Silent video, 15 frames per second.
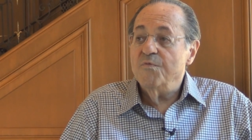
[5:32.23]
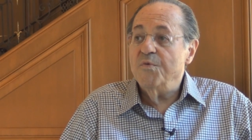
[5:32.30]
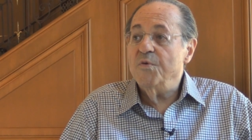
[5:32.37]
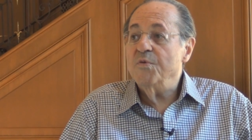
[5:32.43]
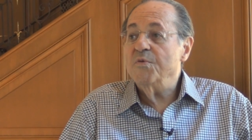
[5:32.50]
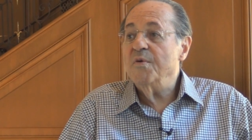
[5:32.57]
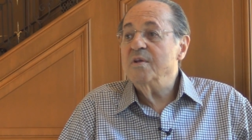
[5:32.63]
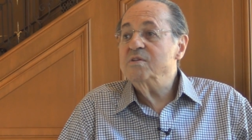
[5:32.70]

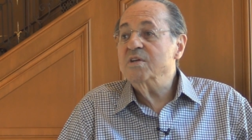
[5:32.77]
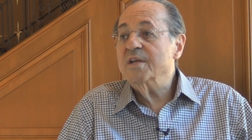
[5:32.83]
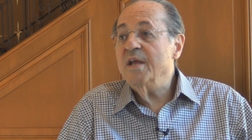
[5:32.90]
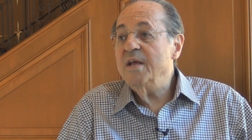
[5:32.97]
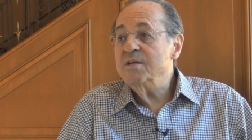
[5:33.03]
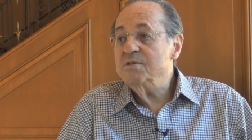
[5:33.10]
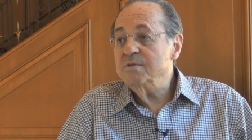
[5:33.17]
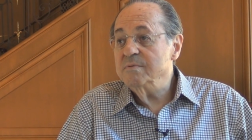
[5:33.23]
Further
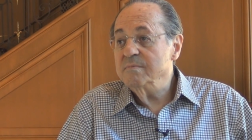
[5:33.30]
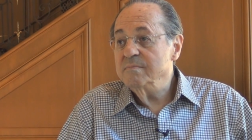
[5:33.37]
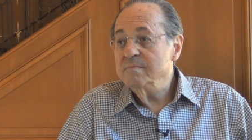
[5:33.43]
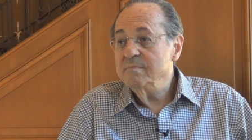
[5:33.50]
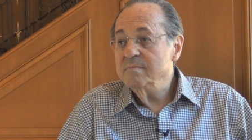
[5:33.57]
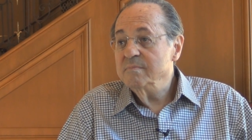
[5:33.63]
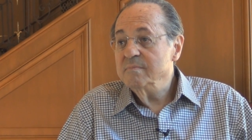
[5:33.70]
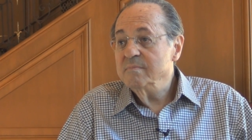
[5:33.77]
education.
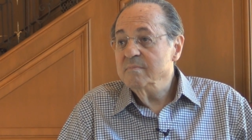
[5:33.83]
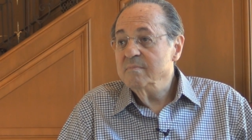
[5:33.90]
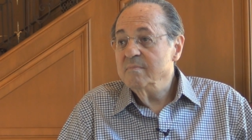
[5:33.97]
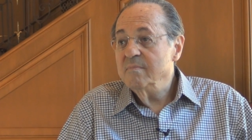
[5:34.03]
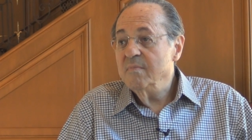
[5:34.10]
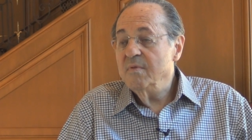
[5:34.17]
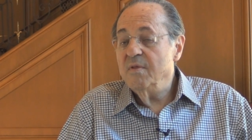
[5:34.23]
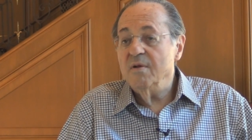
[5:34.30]

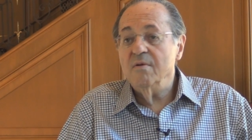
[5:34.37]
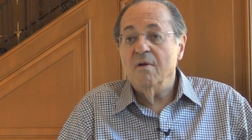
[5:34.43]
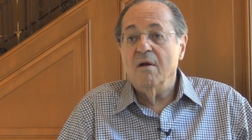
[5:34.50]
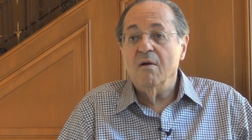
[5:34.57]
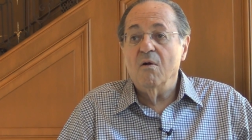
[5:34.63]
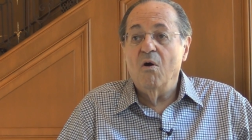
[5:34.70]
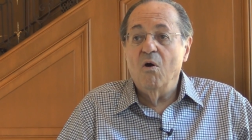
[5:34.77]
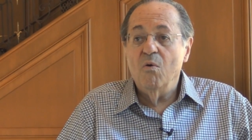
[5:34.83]
There
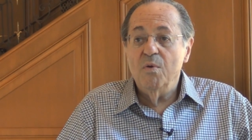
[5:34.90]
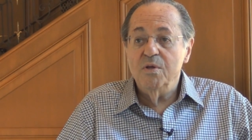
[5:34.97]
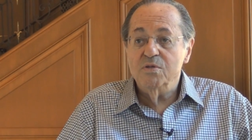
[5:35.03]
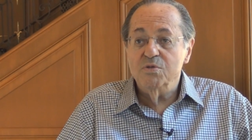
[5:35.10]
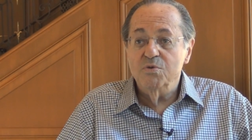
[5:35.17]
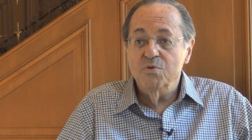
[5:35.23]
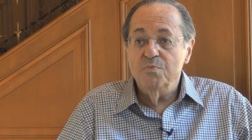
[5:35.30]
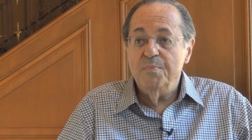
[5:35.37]
are
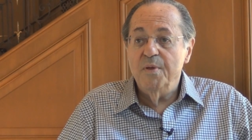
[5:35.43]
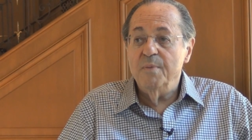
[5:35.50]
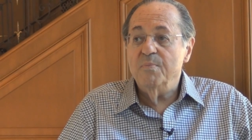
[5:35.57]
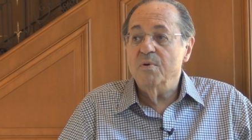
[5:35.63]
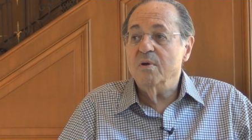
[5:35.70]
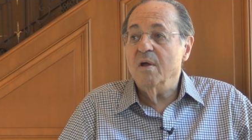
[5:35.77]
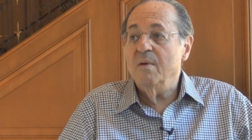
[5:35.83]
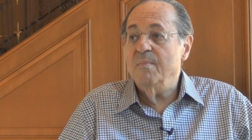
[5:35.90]
always new
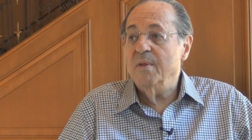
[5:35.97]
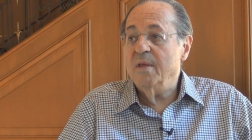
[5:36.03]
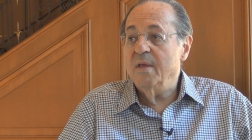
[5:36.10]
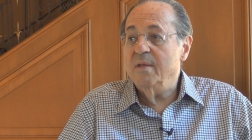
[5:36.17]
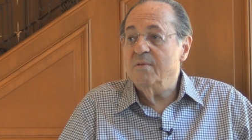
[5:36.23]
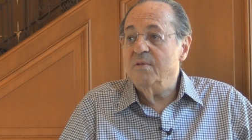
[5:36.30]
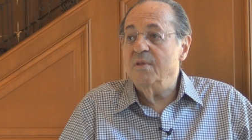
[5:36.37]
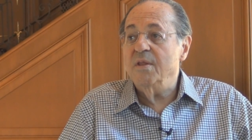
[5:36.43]
people coming
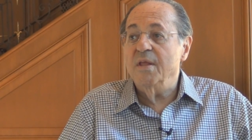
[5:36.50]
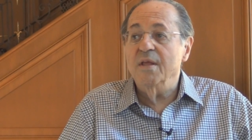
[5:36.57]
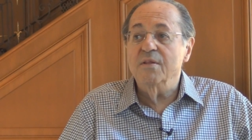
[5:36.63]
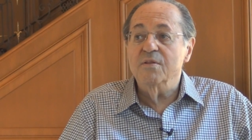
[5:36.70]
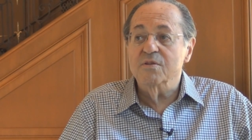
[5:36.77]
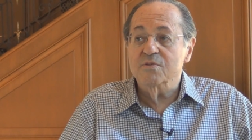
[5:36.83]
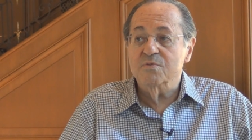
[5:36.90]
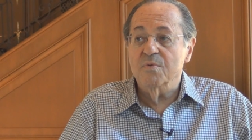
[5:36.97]
into the
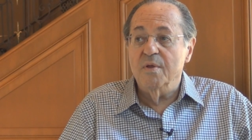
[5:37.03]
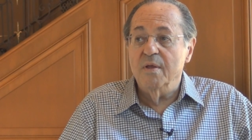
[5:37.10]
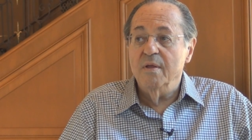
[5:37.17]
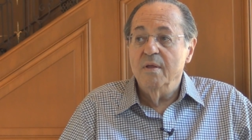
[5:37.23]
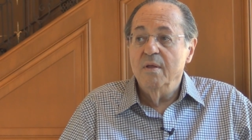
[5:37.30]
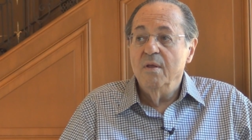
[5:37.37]
industry.